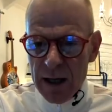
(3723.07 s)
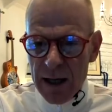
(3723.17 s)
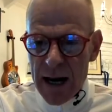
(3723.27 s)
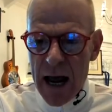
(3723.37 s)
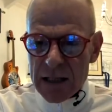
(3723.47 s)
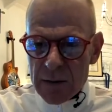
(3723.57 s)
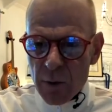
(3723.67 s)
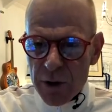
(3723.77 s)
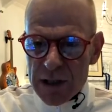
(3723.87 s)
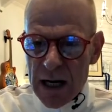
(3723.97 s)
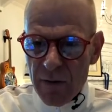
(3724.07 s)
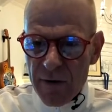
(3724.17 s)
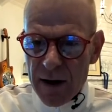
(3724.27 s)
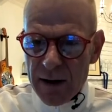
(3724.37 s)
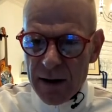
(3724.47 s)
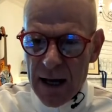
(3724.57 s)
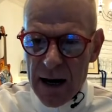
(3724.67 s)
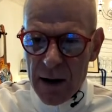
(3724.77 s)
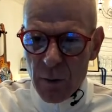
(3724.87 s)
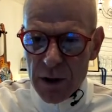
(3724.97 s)
it has more the sound
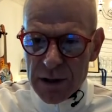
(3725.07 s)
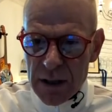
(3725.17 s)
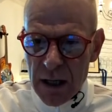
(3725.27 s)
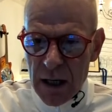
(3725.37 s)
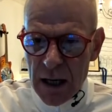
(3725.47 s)
that I want.